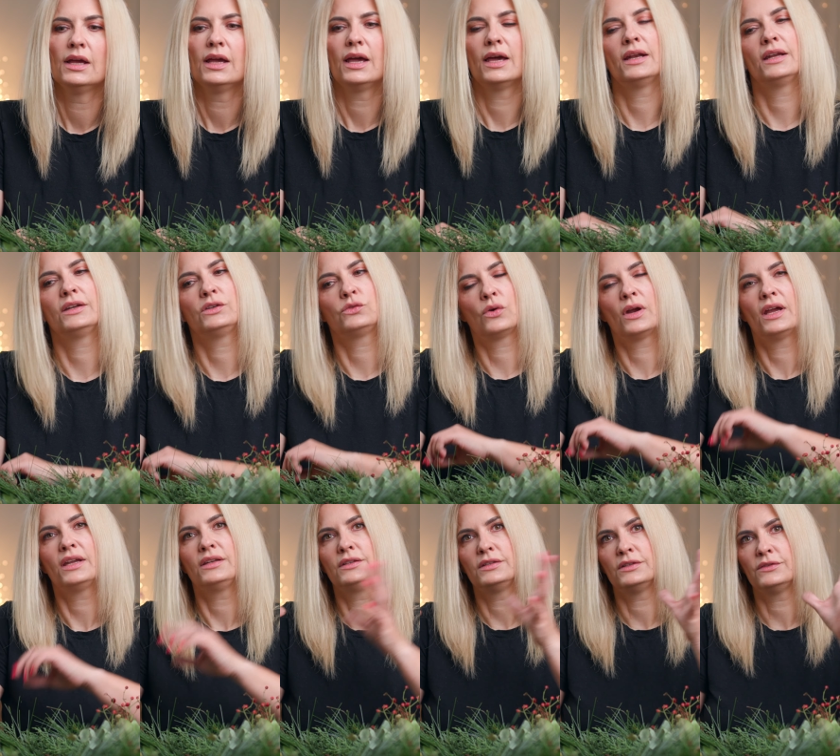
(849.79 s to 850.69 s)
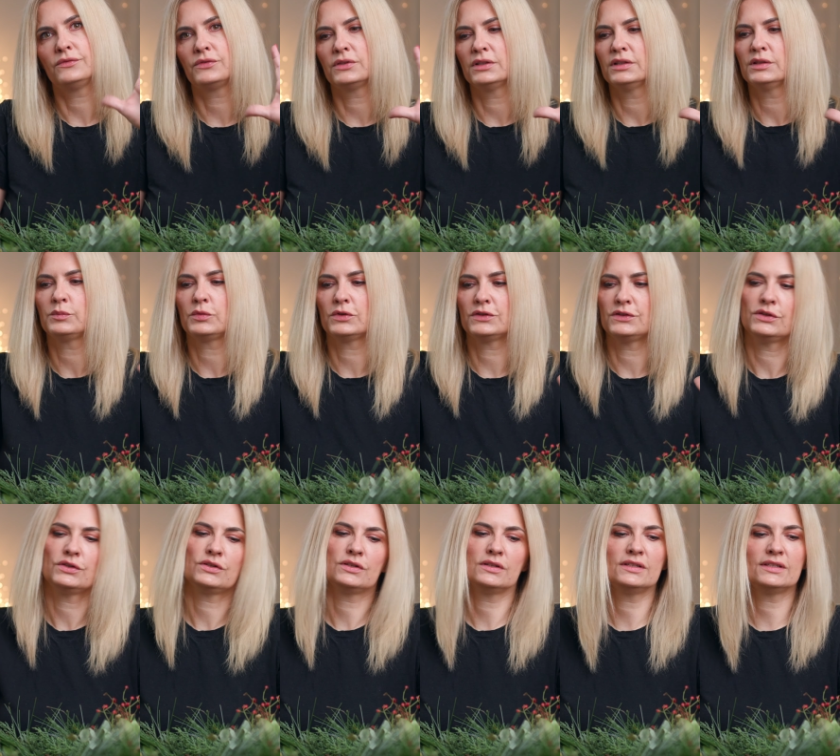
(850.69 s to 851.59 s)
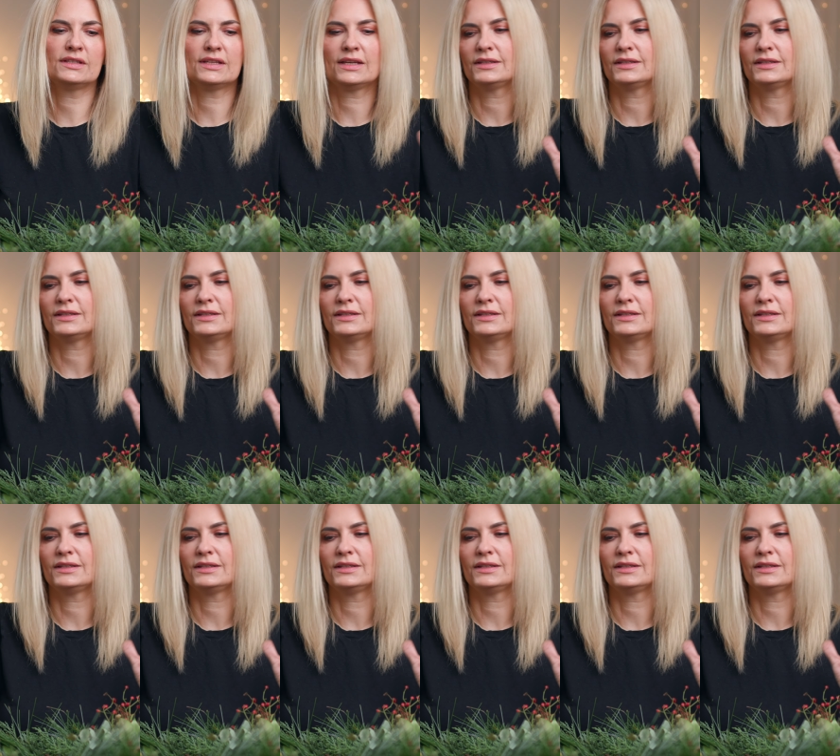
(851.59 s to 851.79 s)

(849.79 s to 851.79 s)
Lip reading: and I try different positions.